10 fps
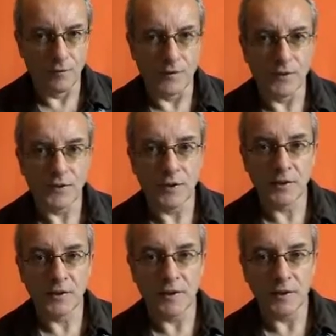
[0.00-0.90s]
Vasishtha
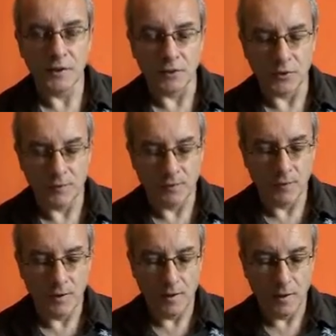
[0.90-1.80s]
continued
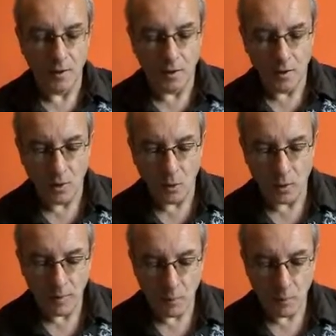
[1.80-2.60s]
When